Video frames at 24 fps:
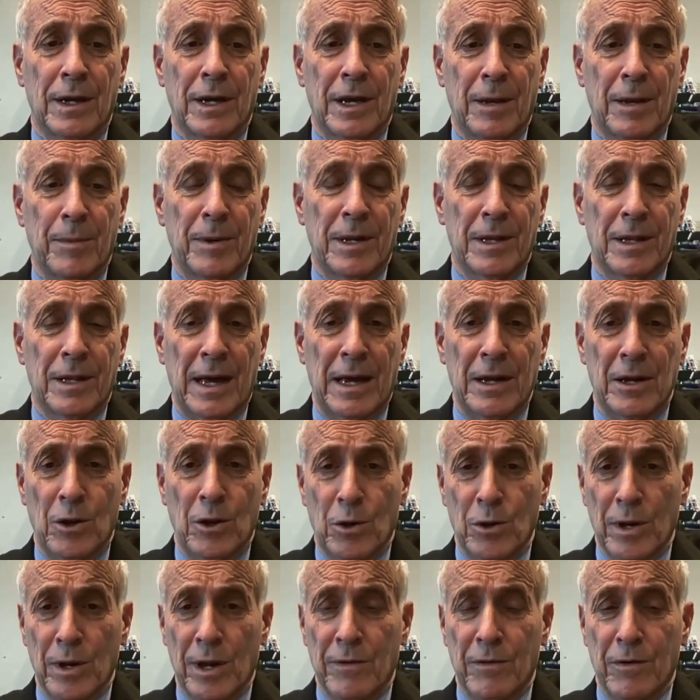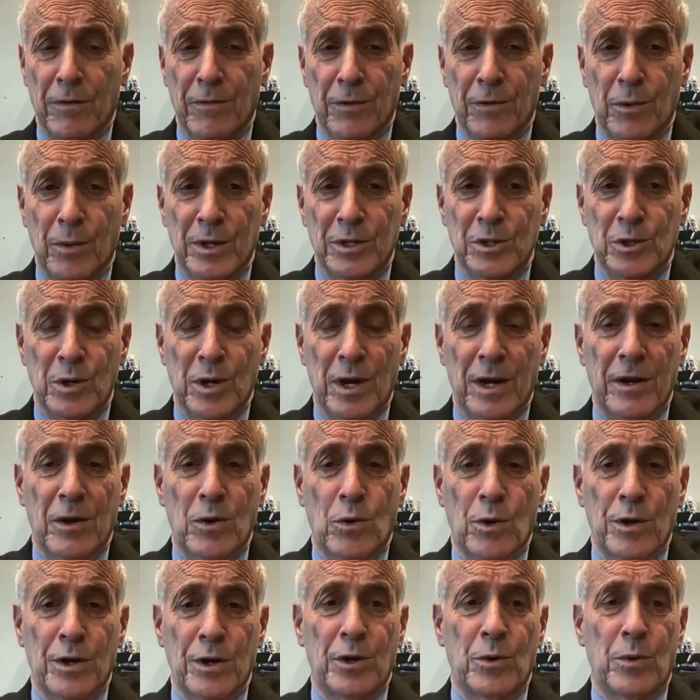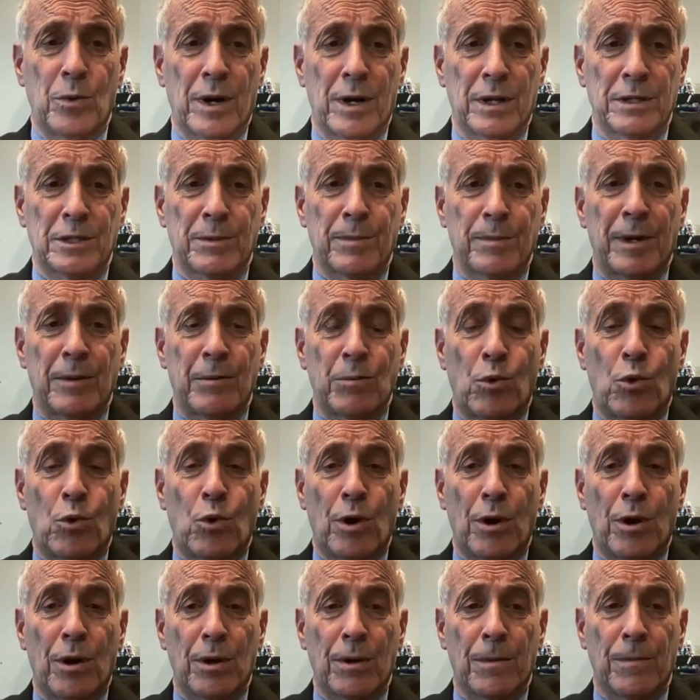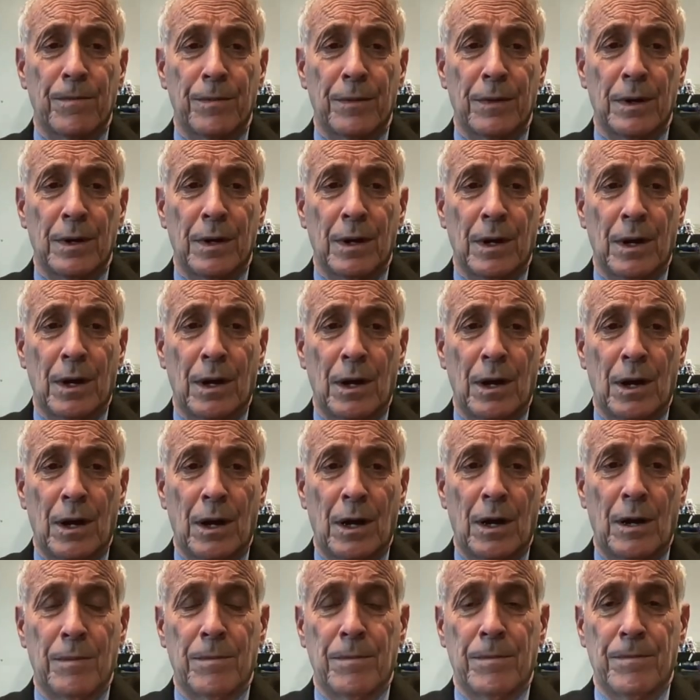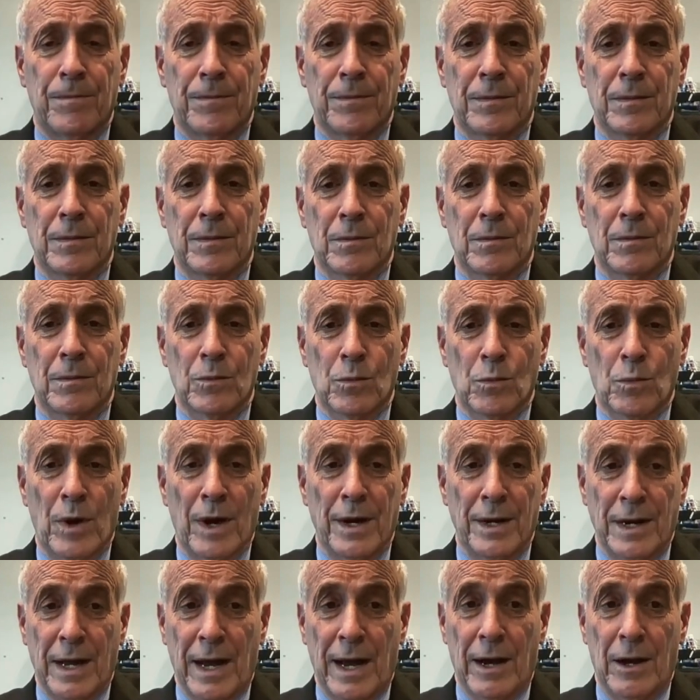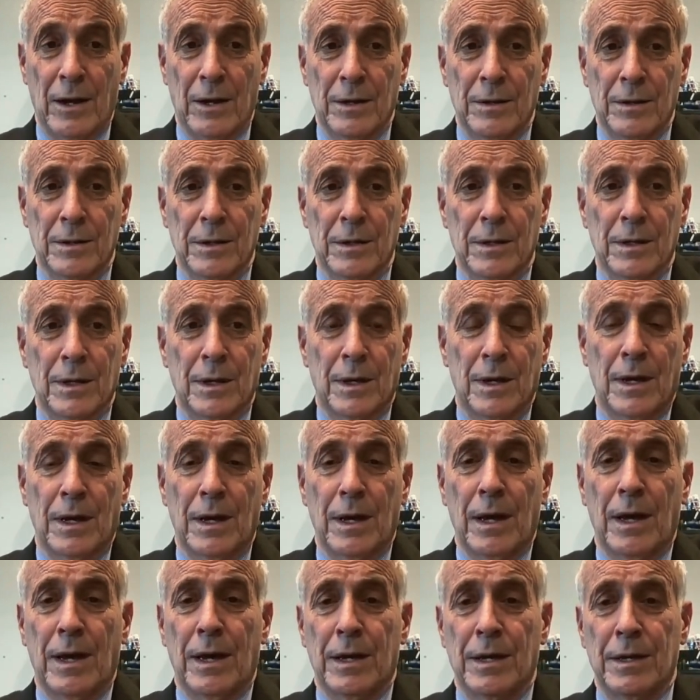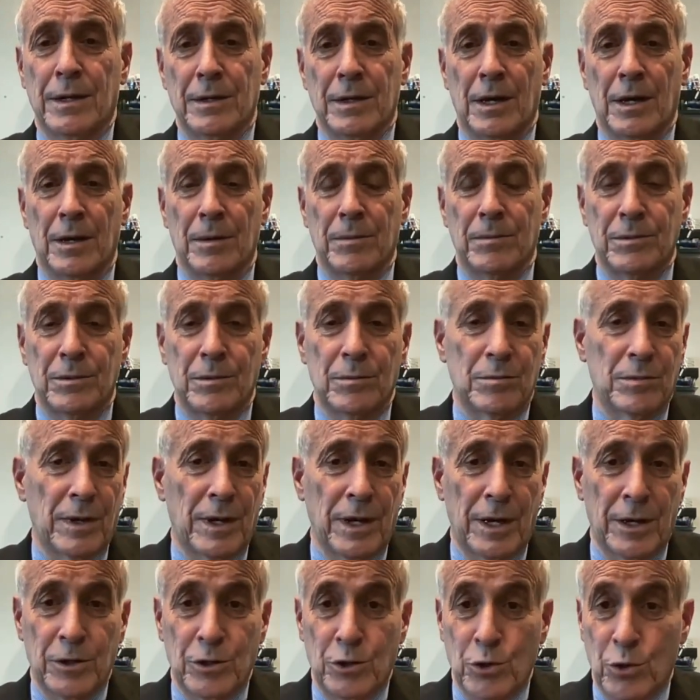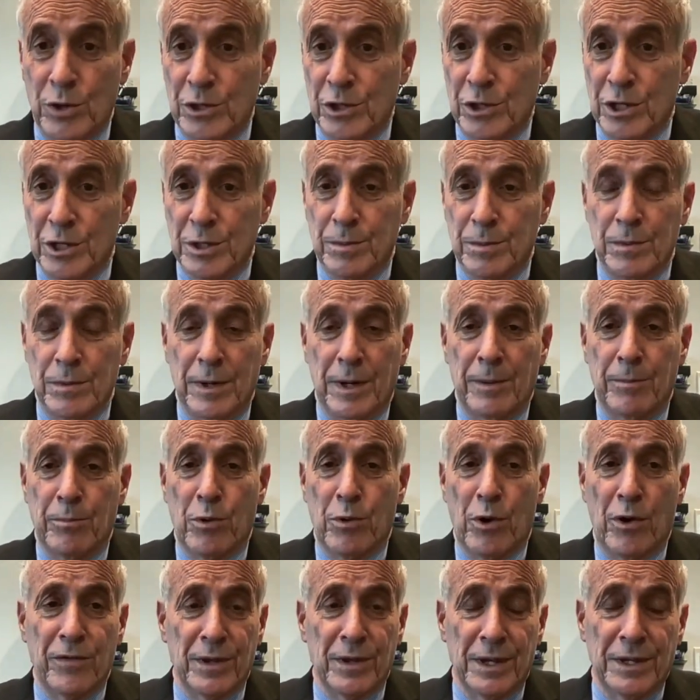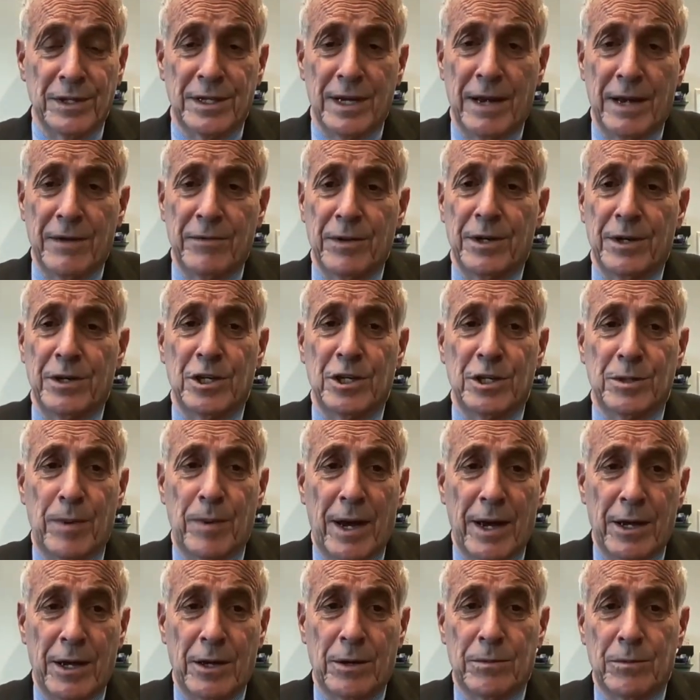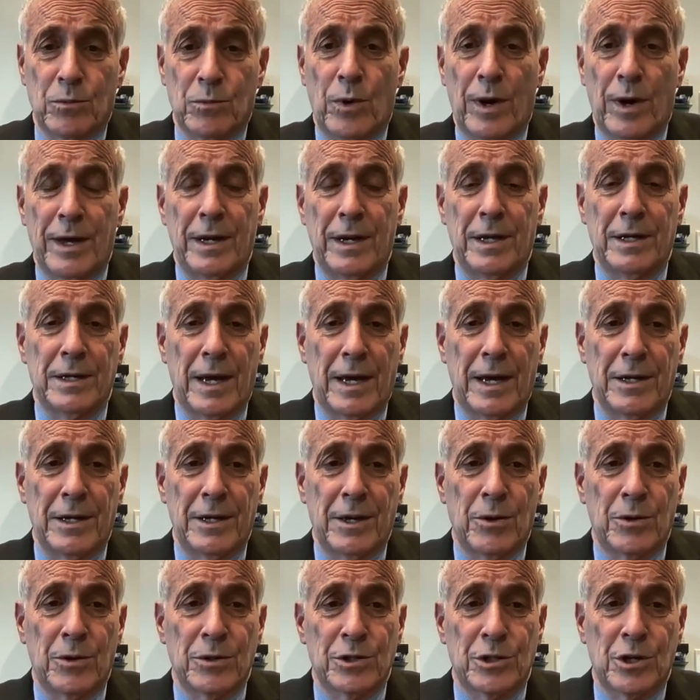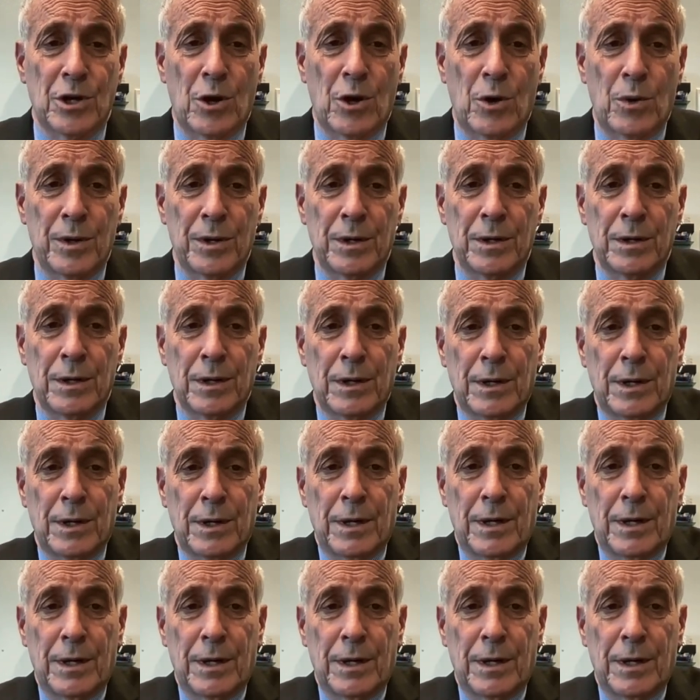and keep it at that low level for the rest of your life? Or do you want to spend more right now and do it just and perfectly safely just by waiting 8 years to go and